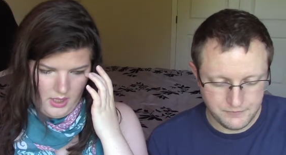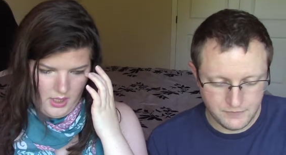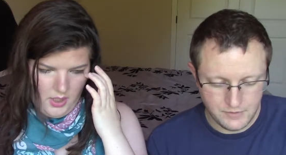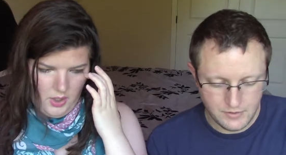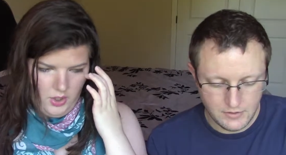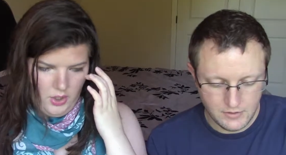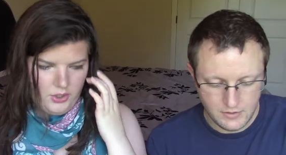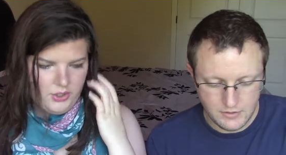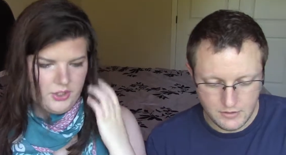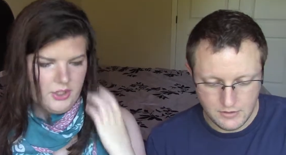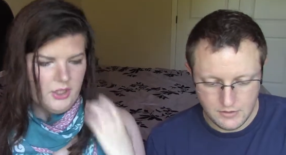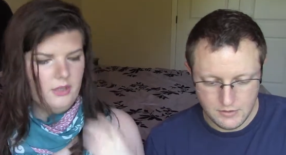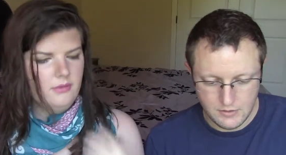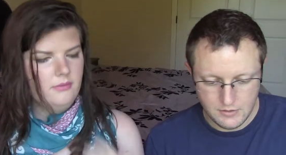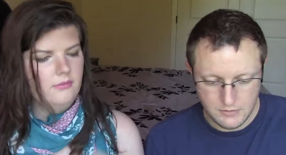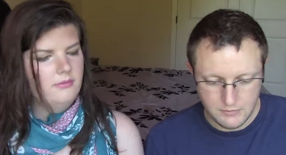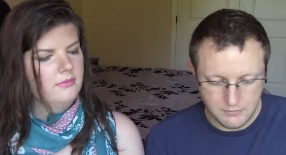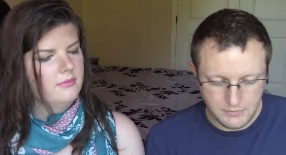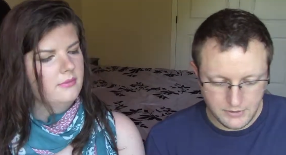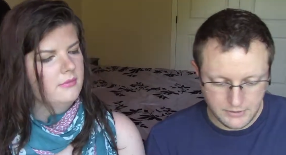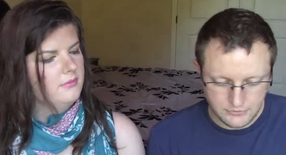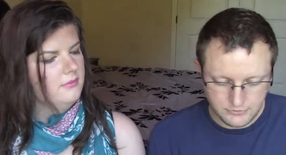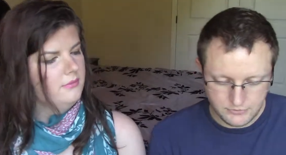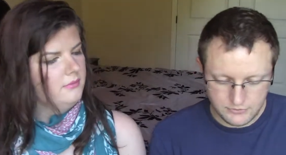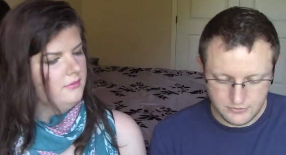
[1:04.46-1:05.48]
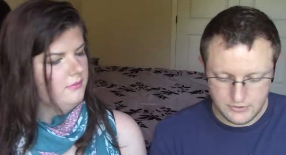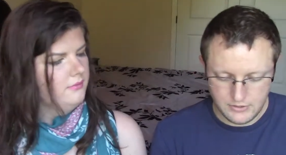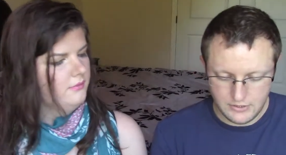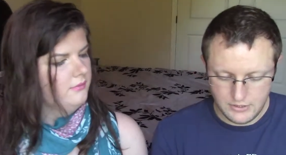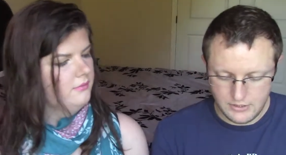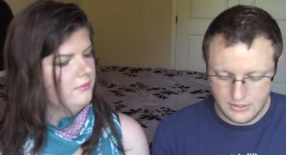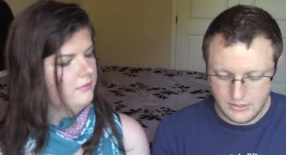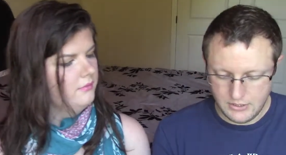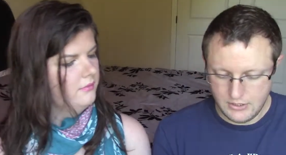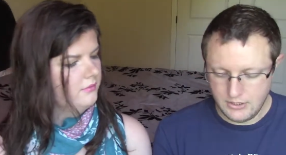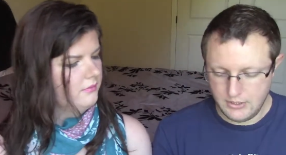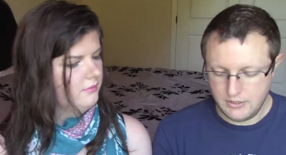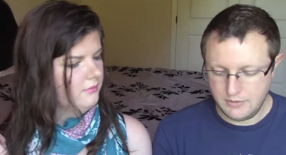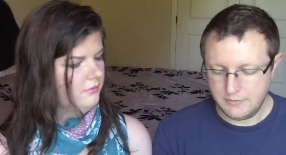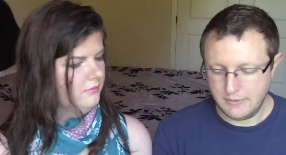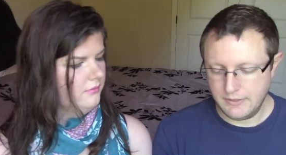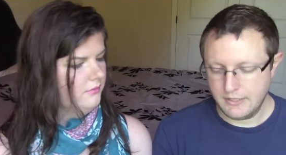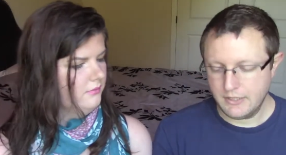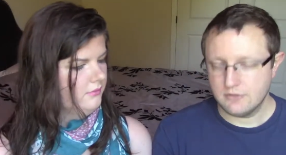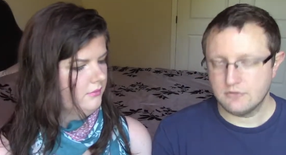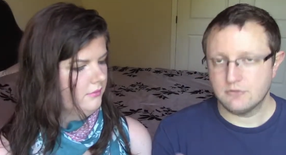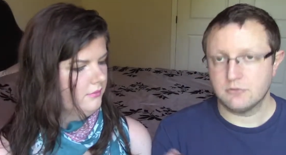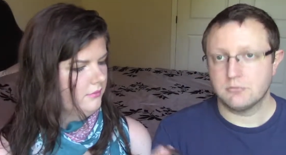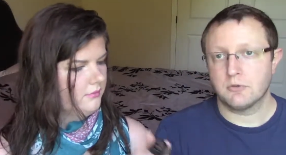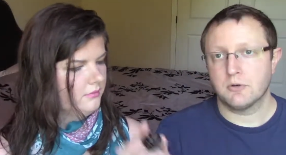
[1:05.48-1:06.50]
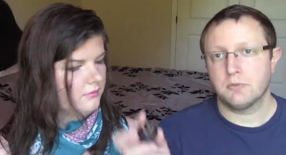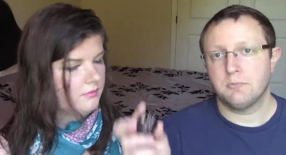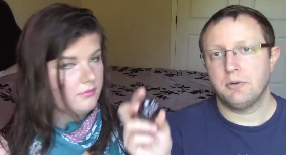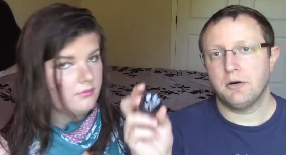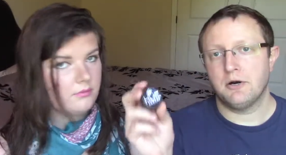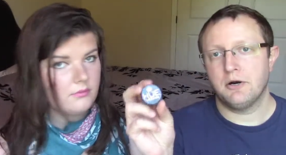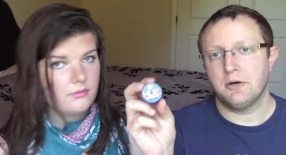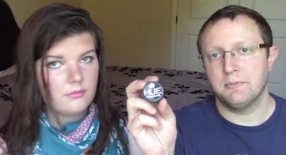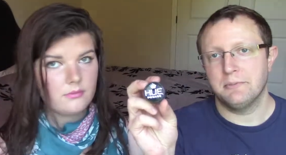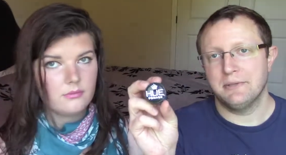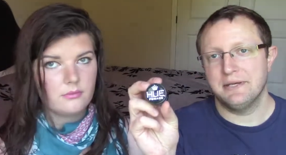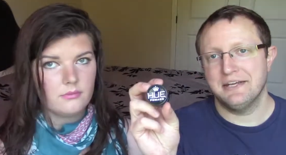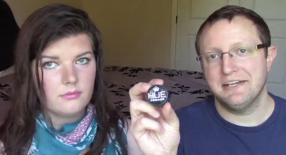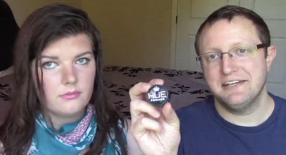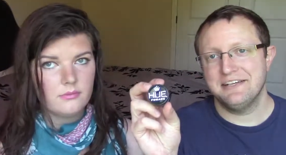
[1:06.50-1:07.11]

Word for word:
Speaker 1: Your turn. My turn. Um, I got some more pomade.